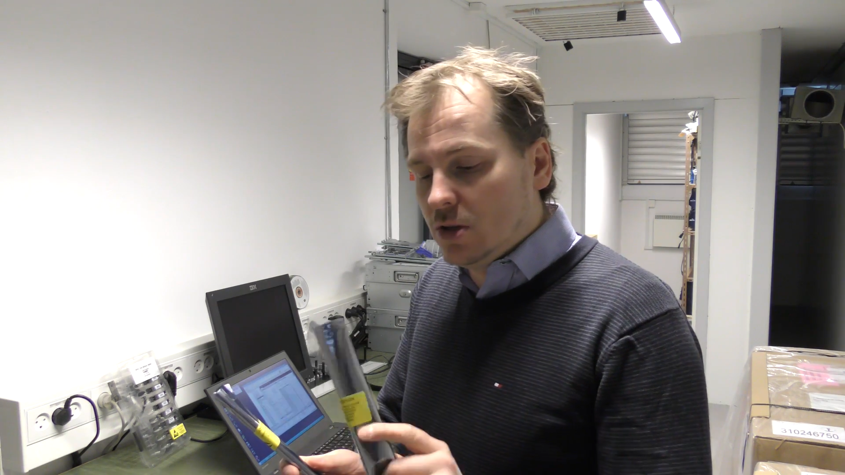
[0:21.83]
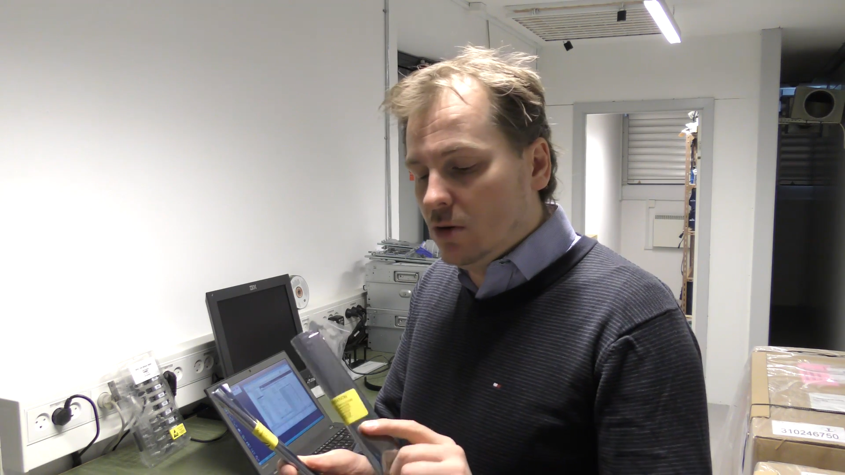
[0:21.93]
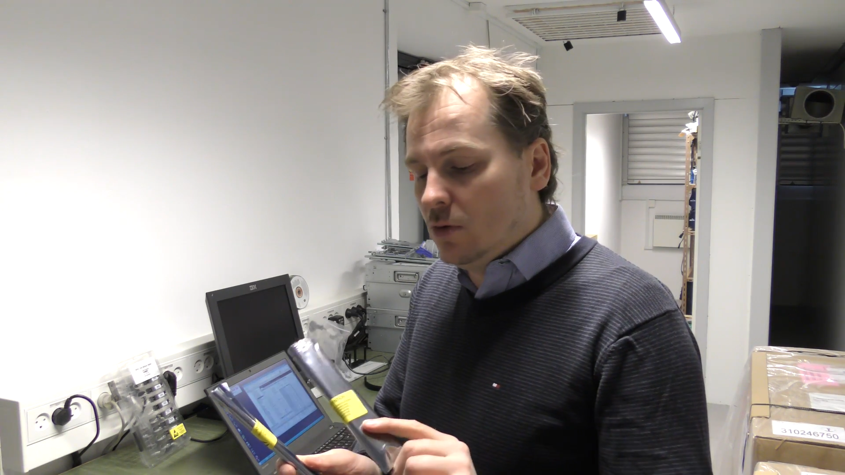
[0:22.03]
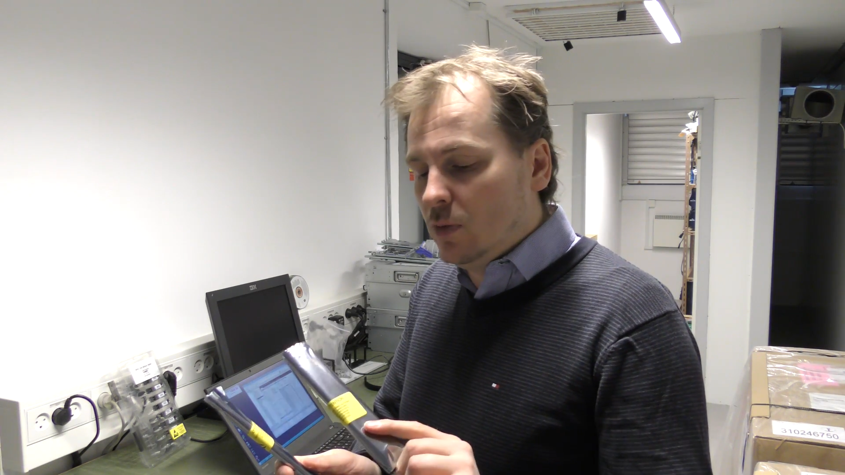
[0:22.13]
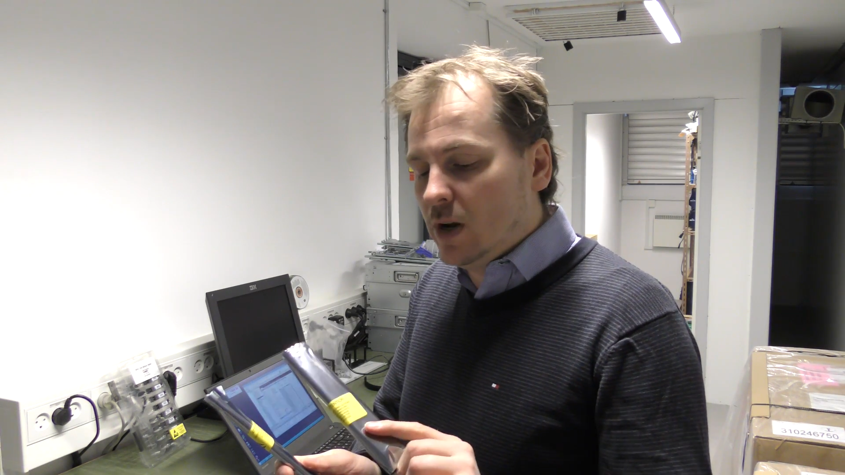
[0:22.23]

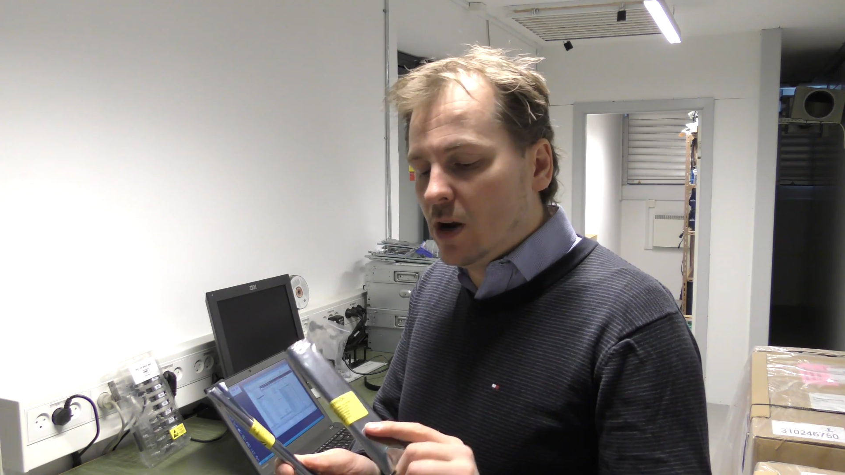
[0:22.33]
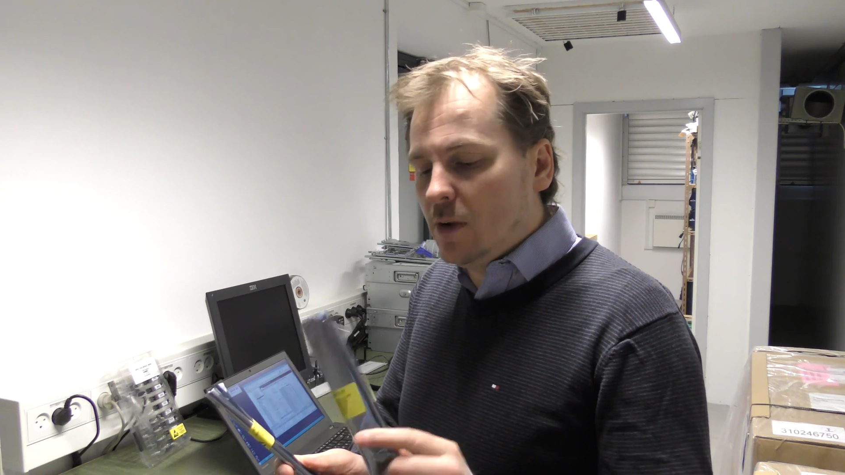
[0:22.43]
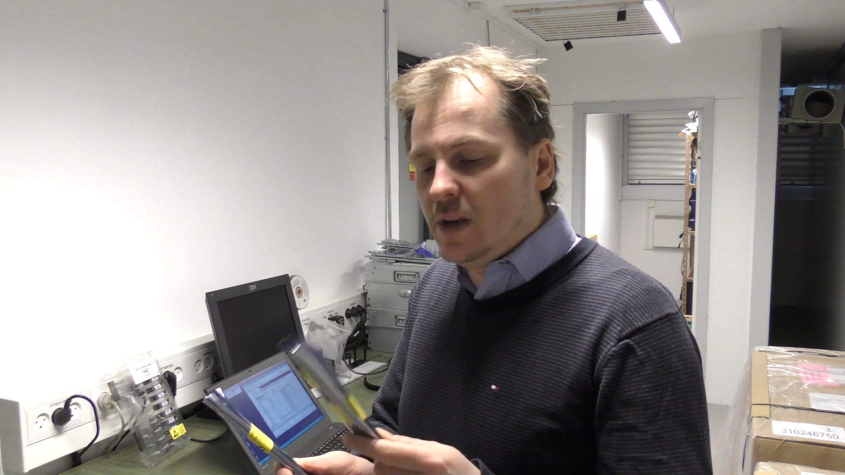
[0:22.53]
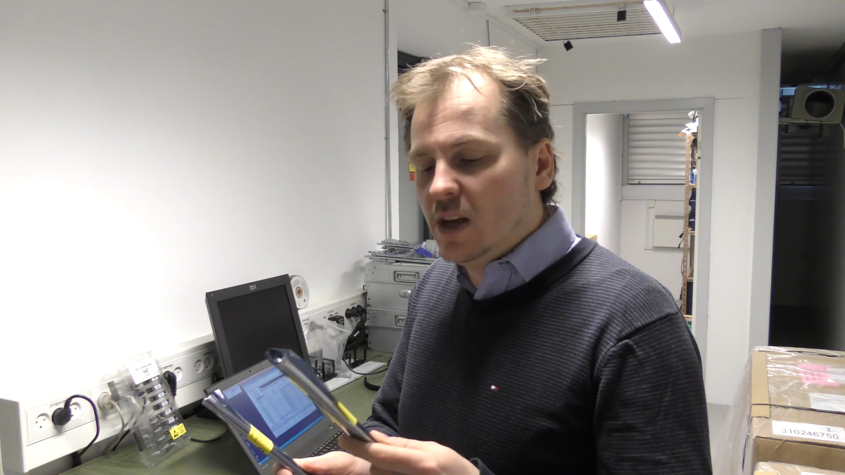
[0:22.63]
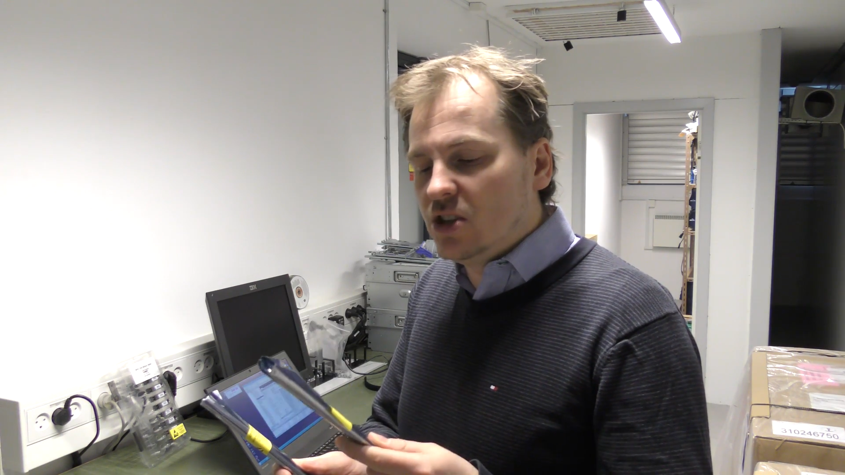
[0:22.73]
so we're gonna
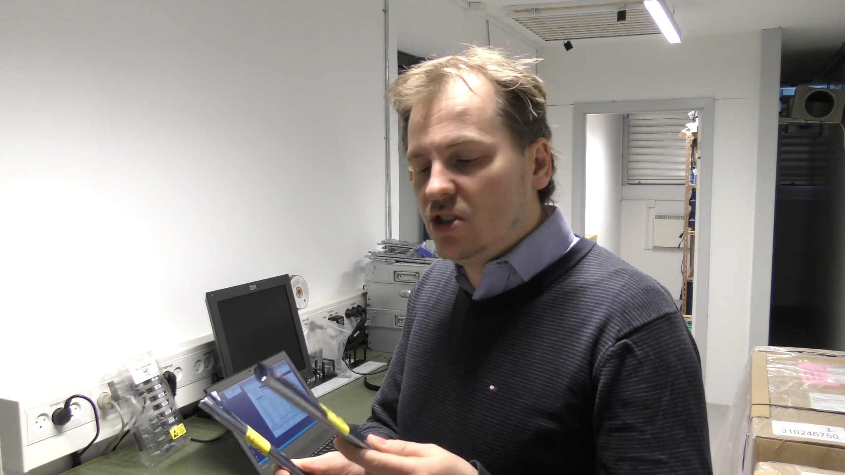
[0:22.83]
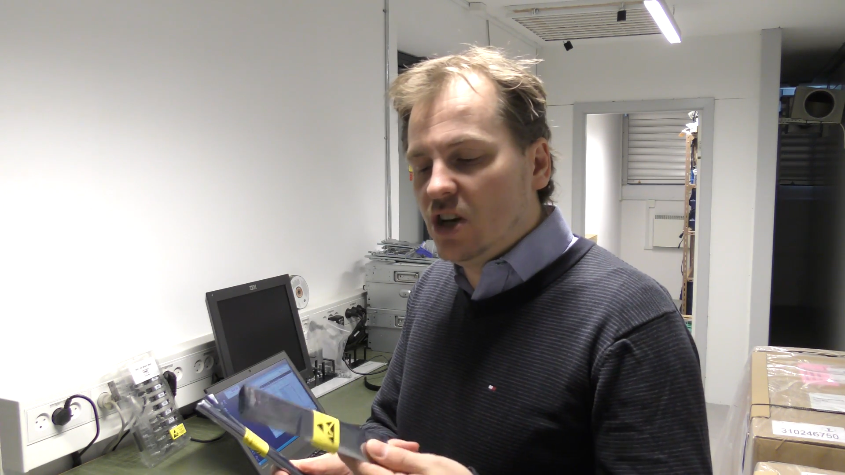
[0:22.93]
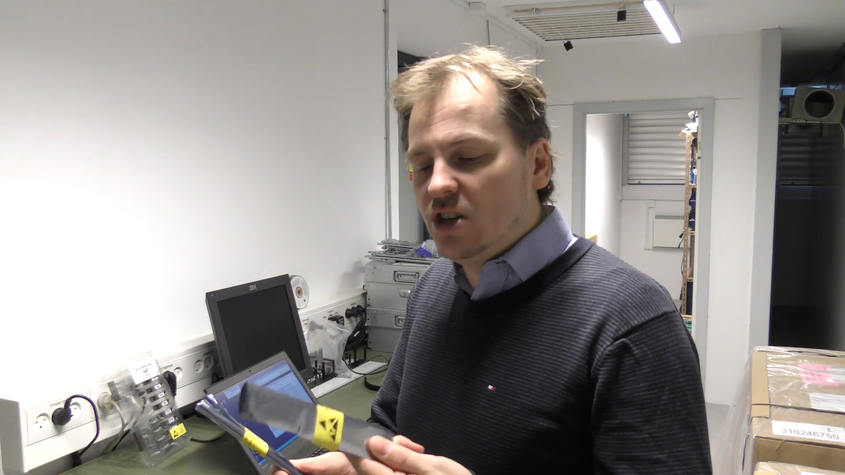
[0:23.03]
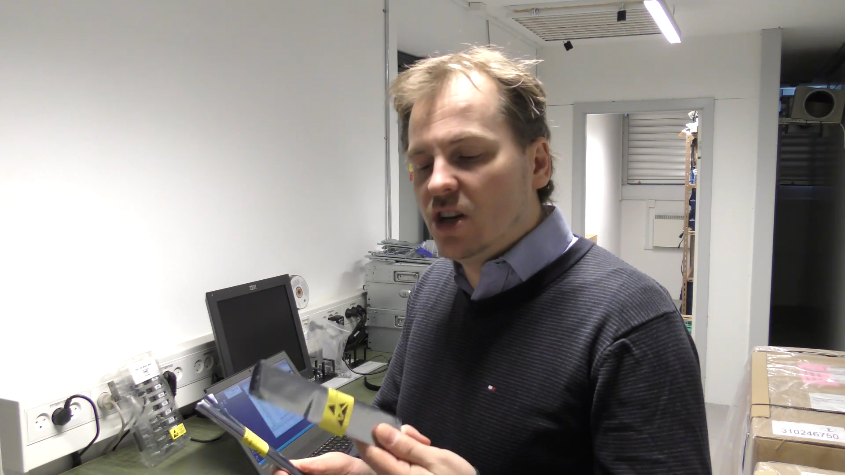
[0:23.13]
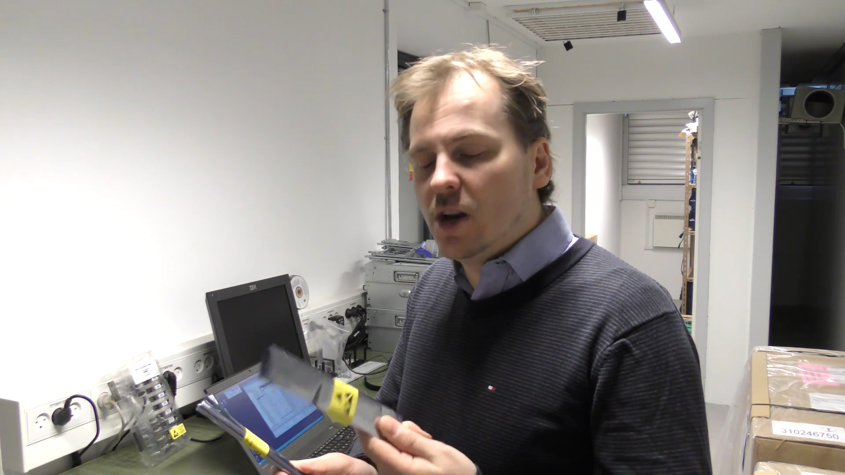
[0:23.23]
be
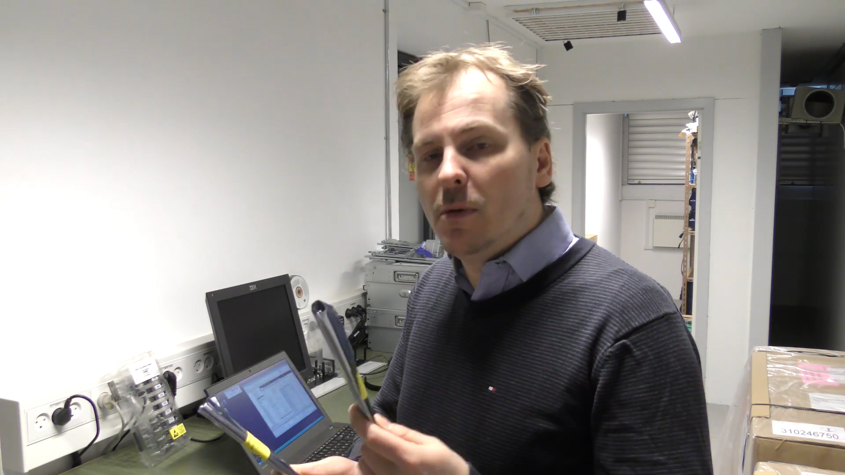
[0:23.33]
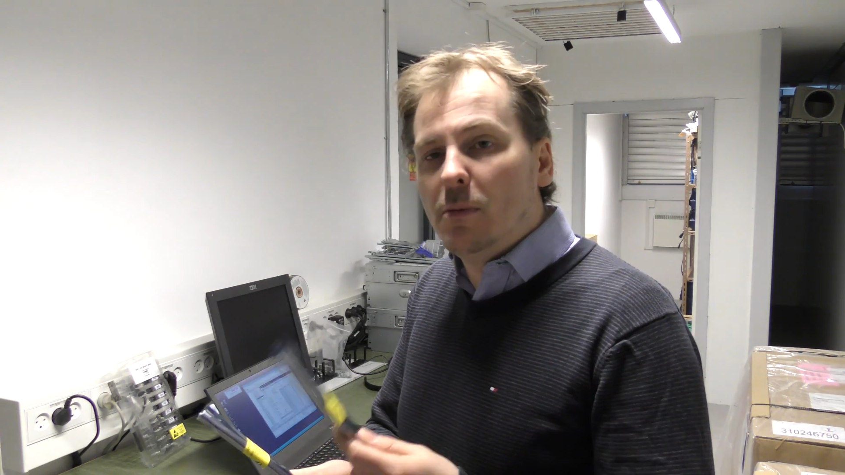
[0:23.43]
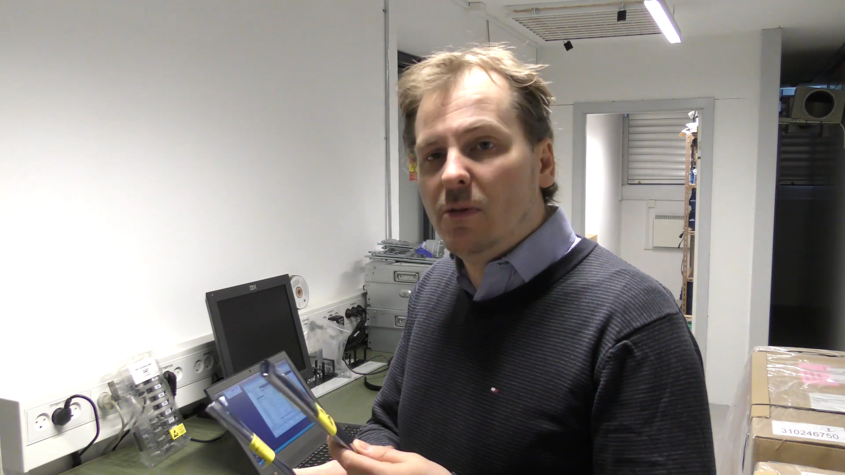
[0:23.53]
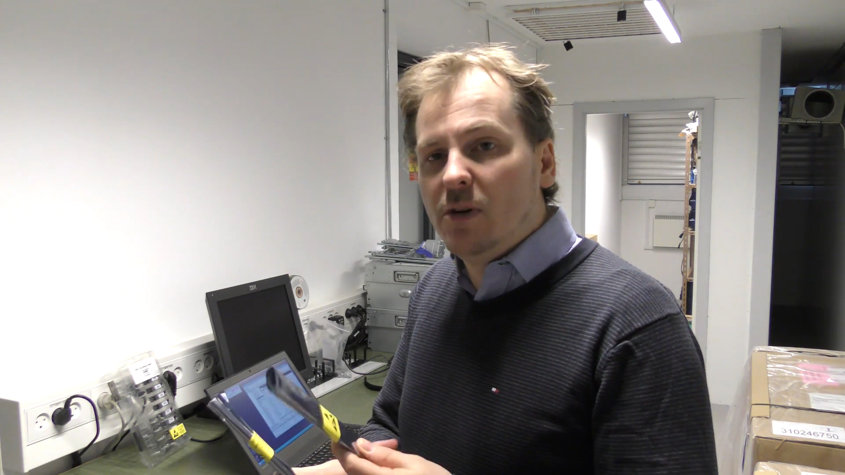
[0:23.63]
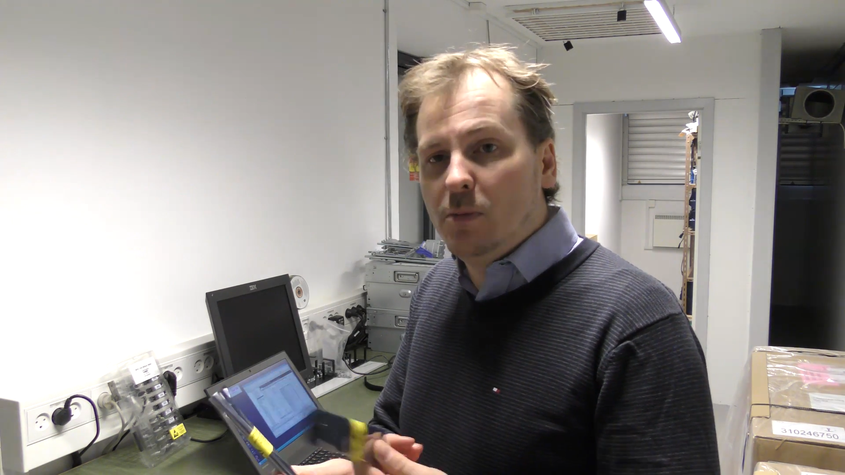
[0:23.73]
exchanging a
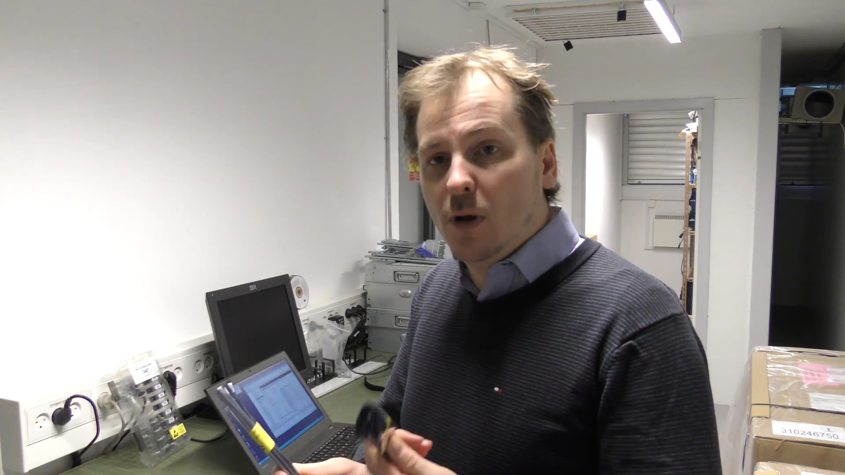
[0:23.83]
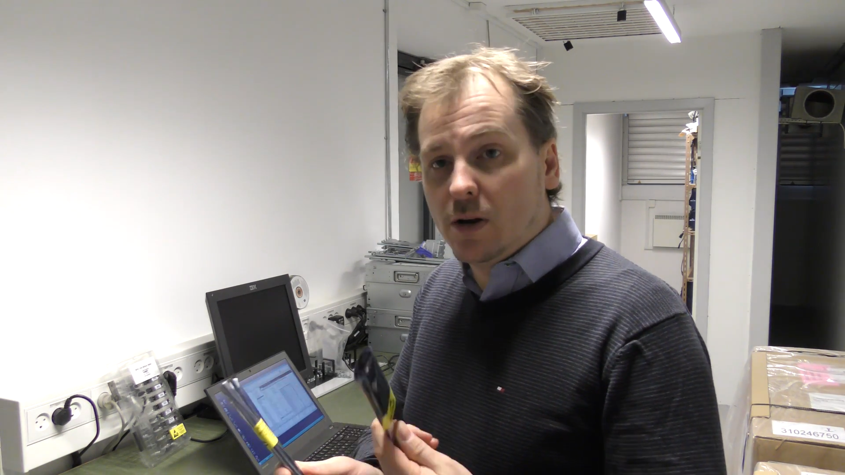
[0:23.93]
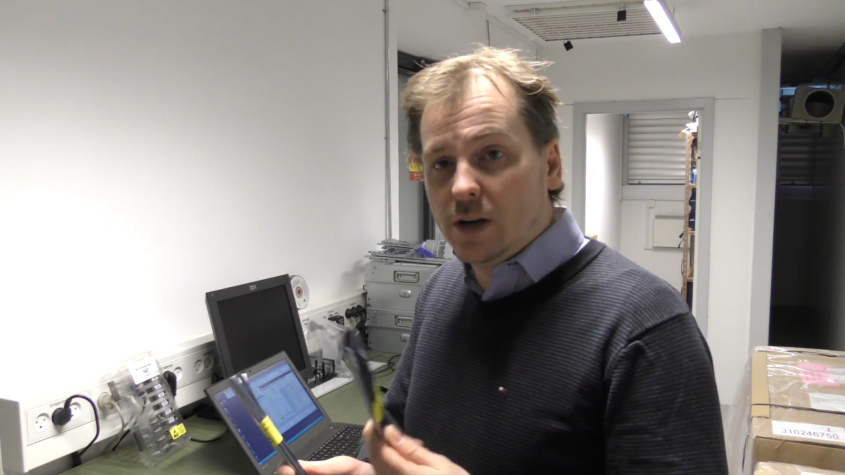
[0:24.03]
memory block